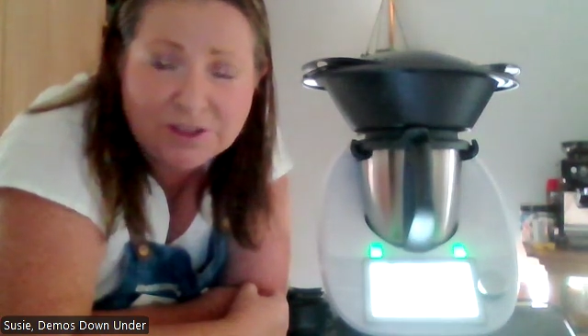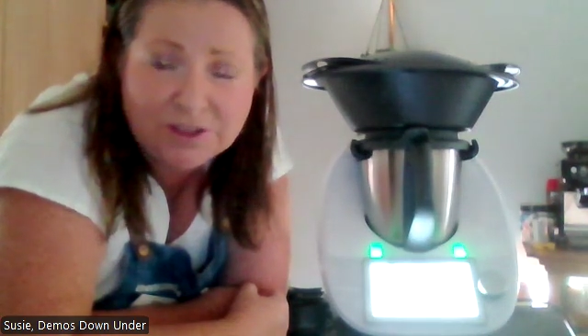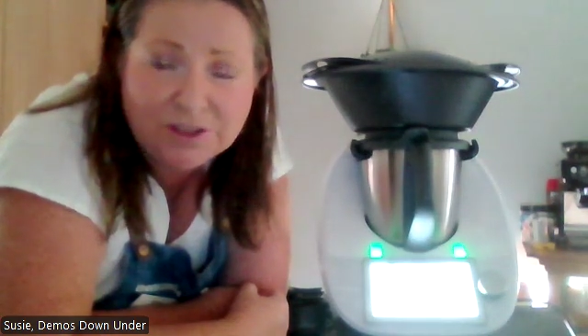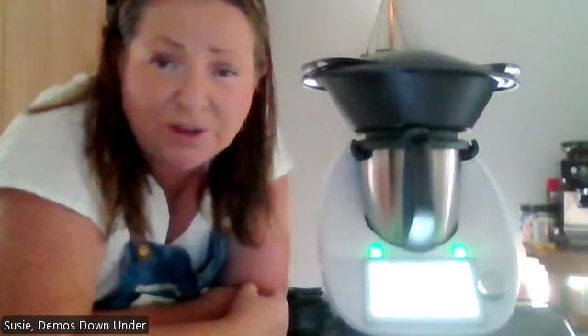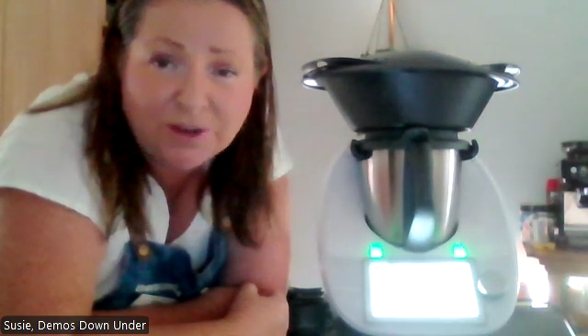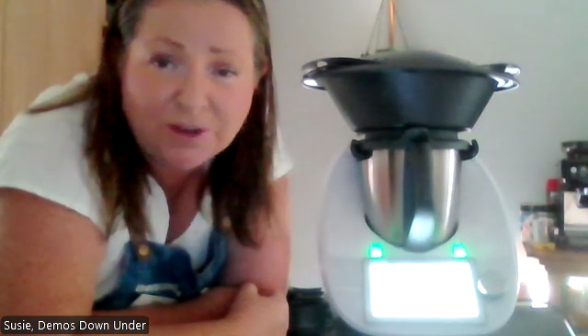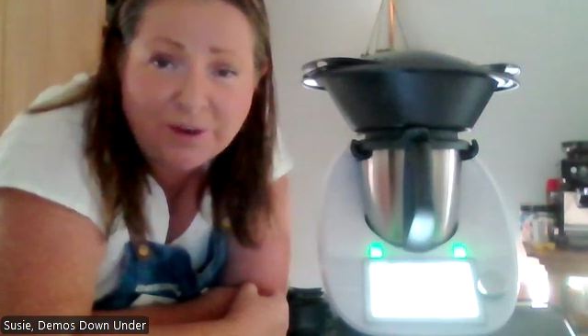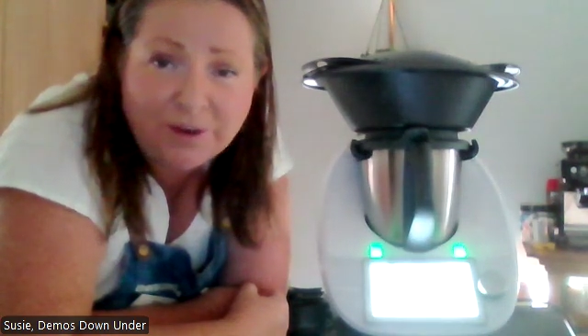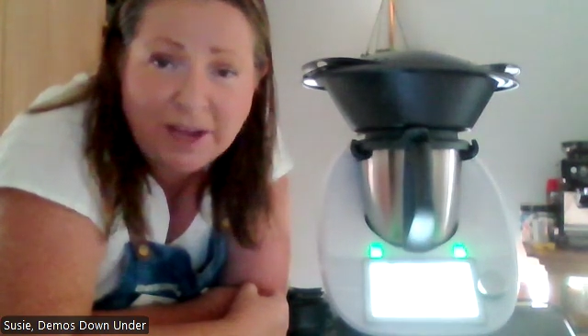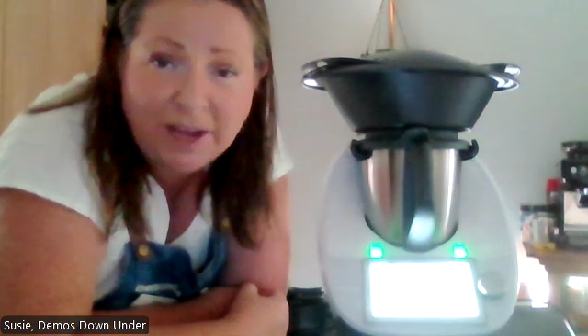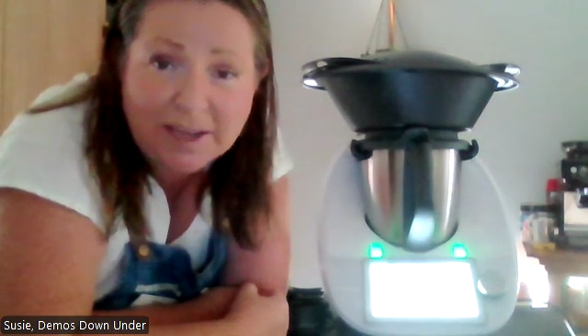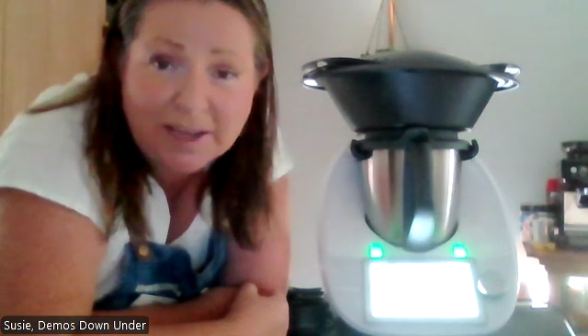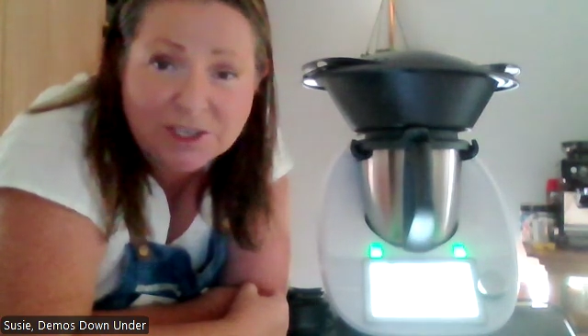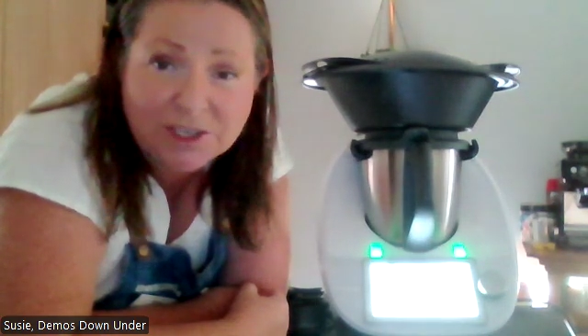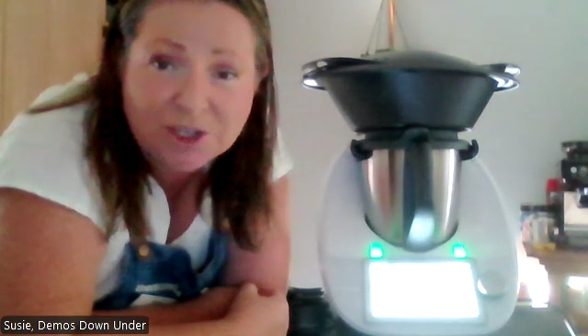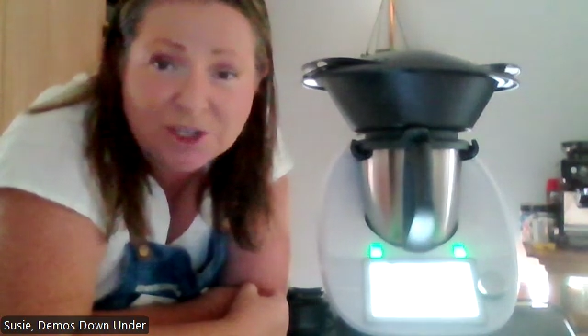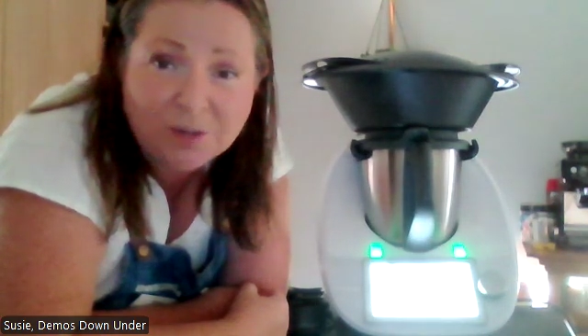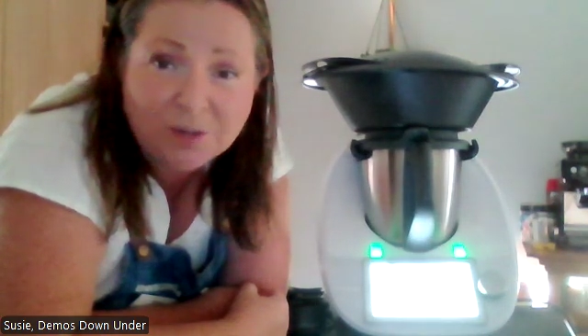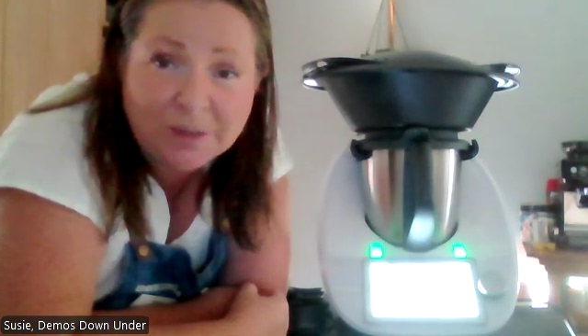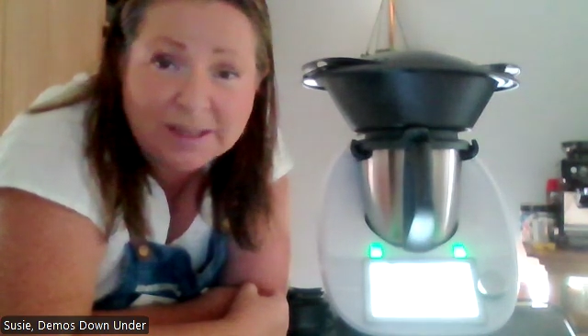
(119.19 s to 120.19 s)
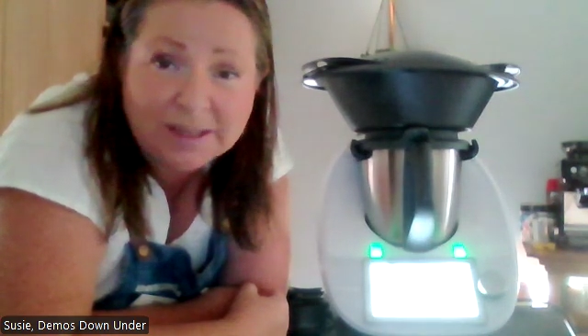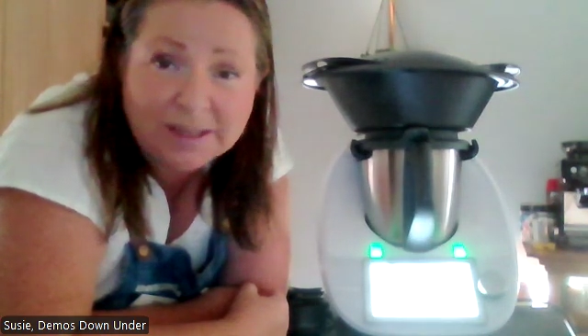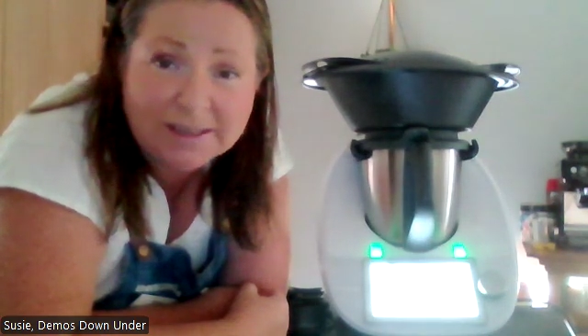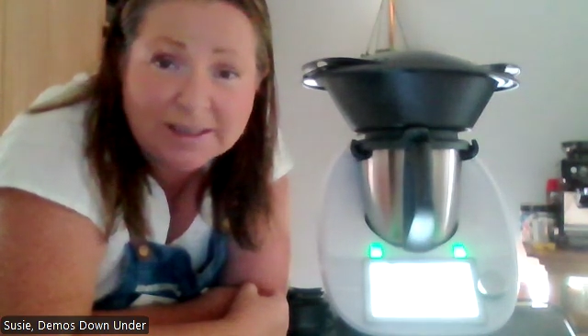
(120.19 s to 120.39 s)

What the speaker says: to create shopping